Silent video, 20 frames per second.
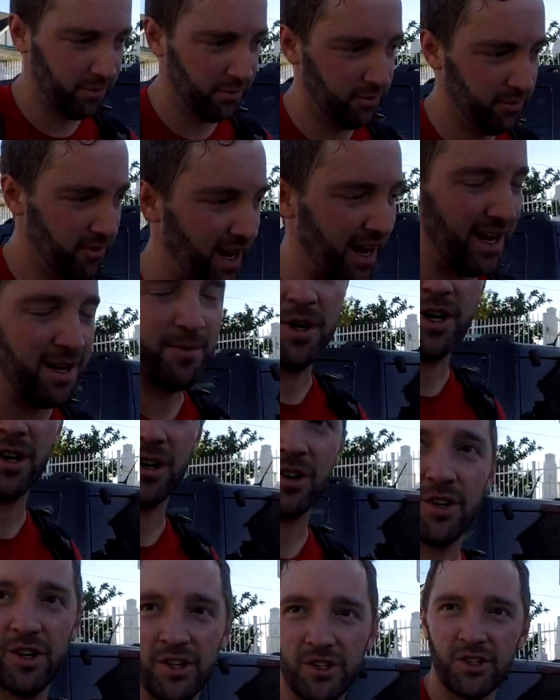Nightmare
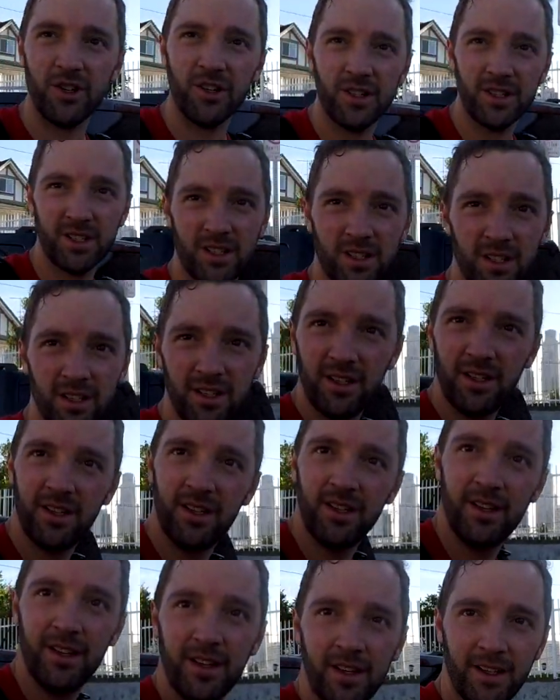Creatures?
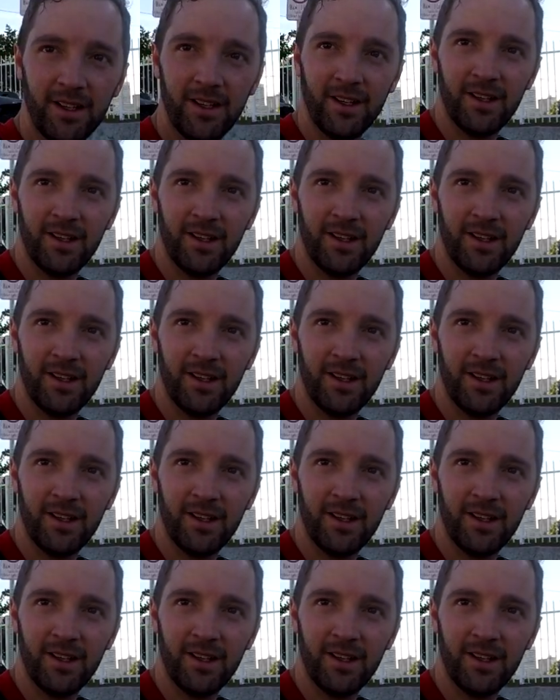What was